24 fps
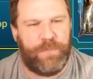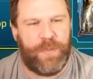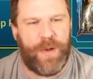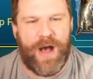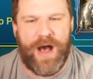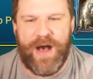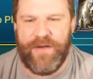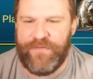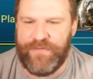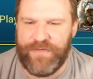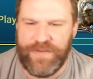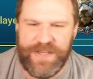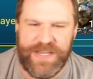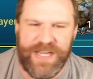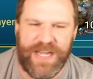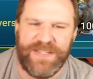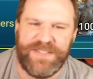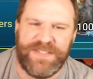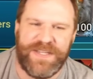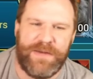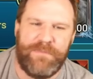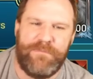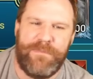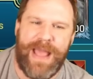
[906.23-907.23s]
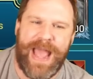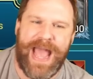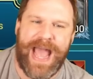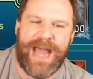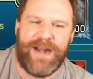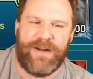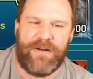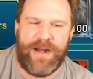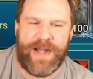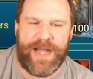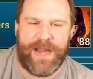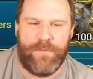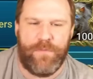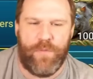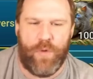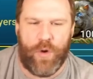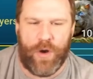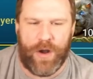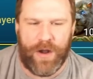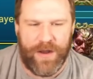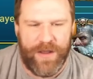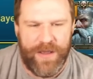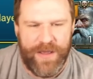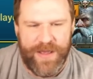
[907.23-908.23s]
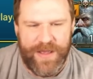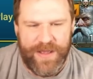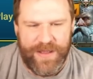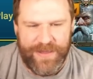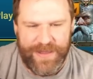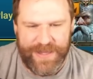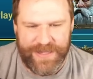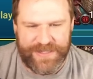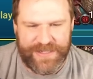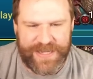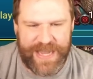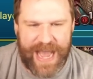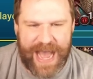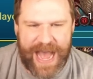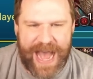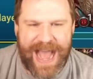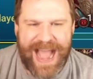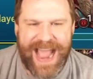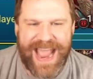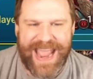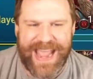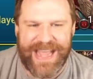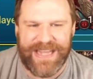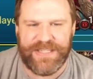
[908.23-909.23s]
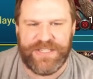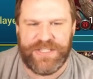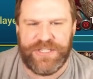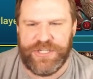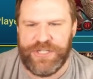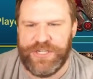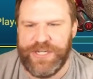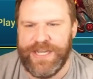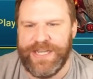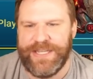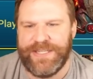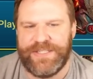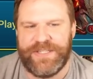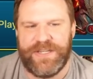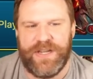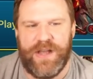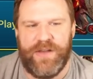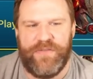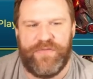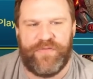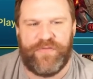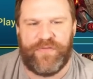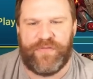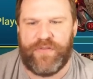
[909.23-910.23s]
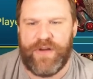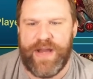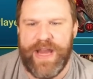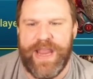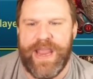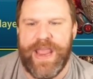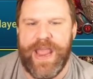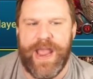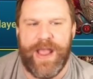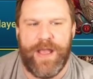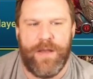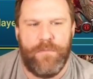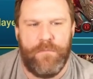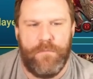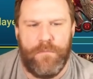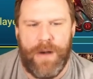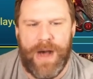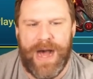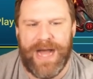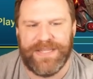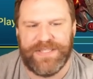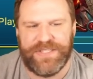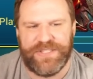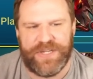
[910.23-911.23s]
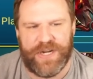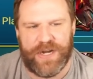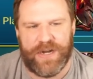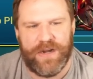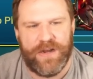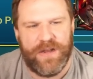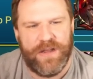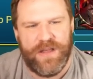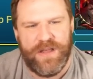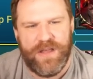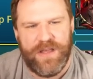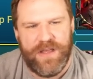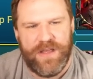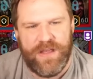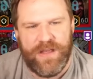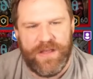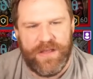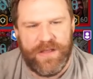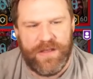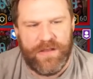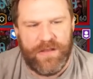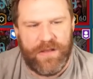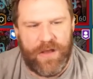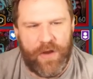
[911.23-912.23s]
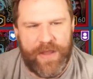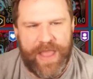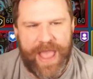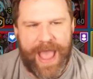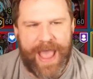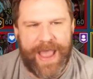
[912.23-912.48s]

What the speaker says: buff doesn't matter anymore. This guy is just a freaking monster. Okay,